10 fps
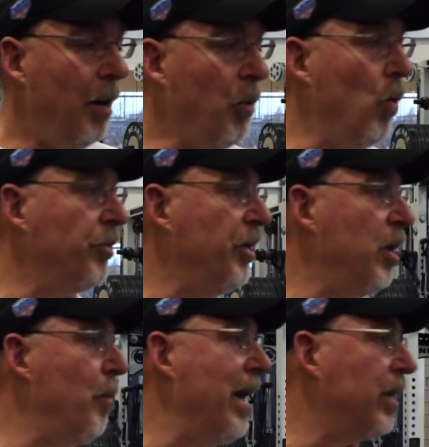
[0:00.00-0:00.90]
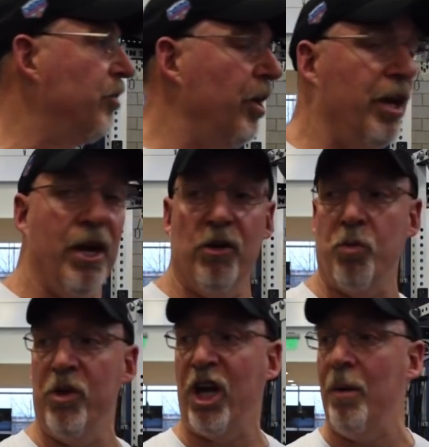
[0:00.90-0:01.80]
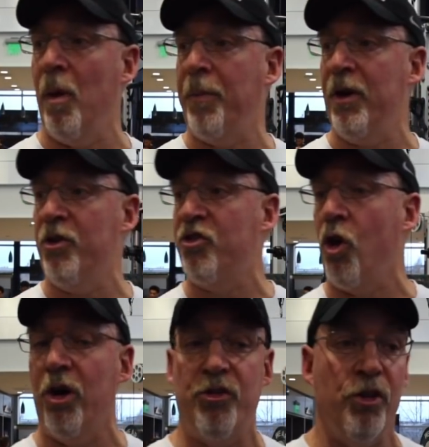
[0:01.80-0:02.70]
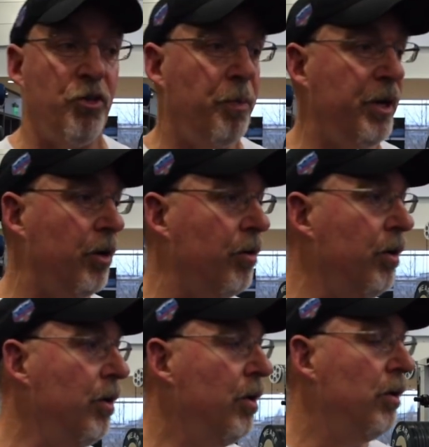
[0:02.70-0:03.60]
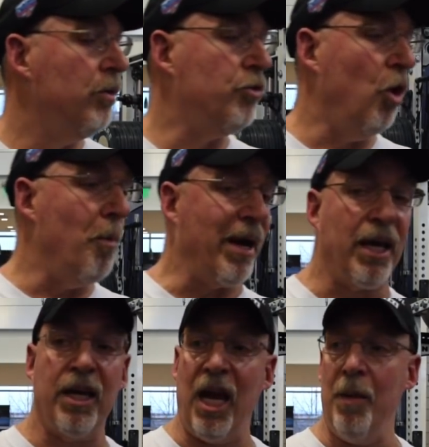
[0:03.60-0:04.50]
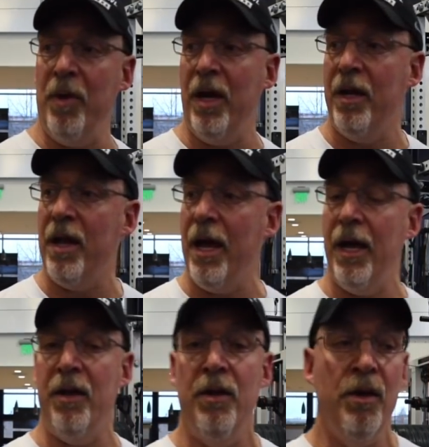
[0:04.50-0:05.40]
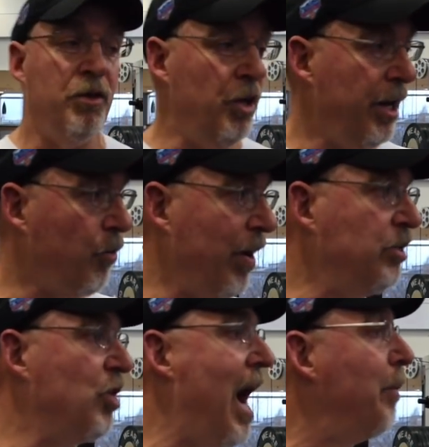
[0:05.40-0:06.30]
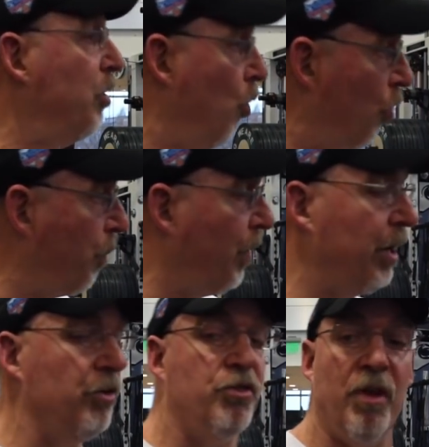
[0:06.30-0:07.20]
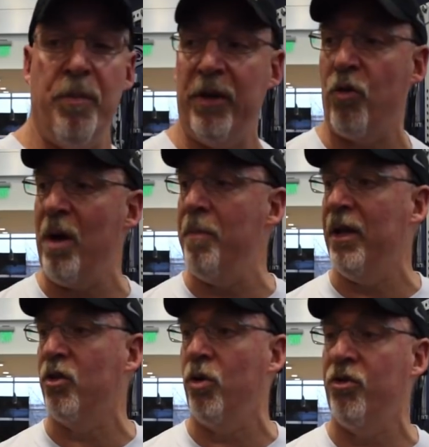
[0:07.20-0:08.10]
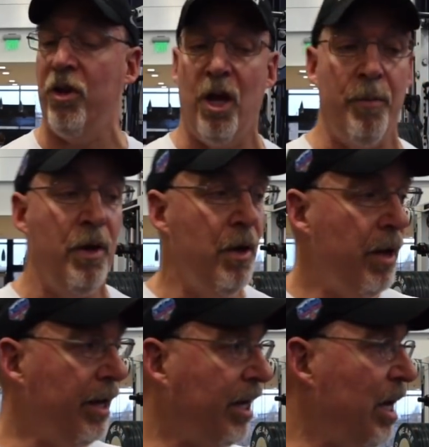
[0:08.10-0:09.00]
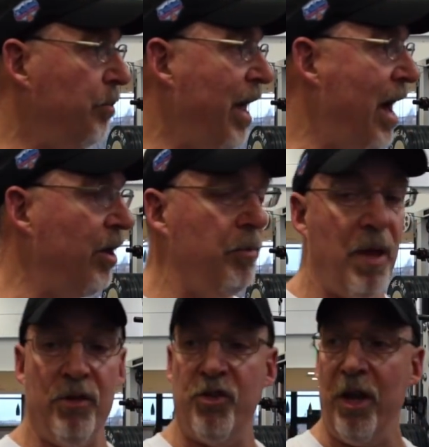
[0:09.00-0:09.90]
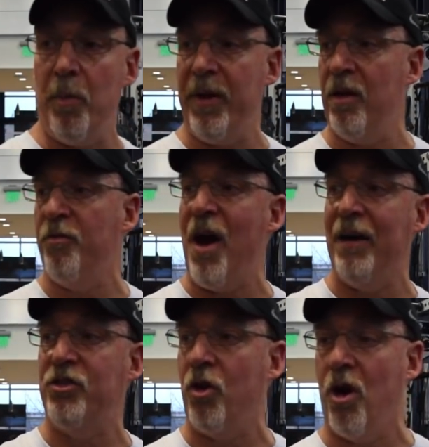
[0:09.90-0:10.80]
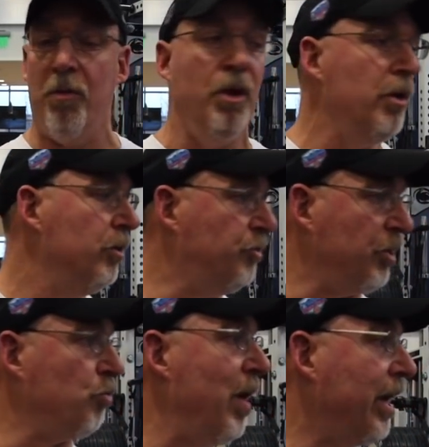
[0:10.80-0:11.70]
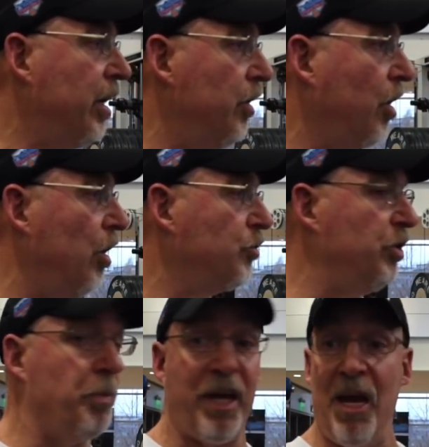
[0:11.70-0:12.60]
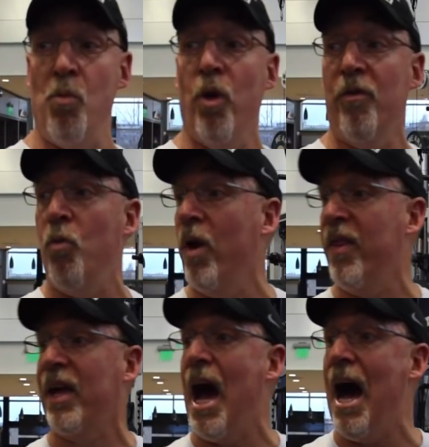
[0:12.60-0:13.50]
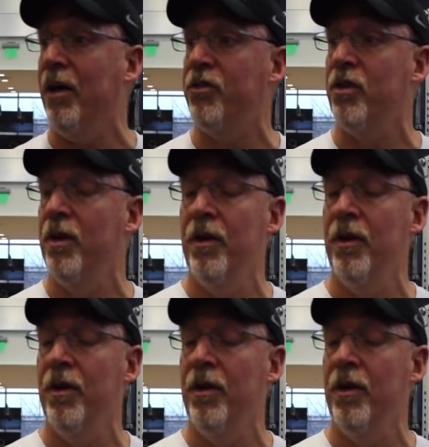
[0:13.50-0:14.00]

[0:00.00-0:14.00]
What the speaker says: But one thing that Micah did here is when you come up here, the stars disappear. So Micah came in and did a great job, and the older players have been great mentors to him, and came down and instead of being the 5-star, 6th-ranked kid in the country, became one of the guys.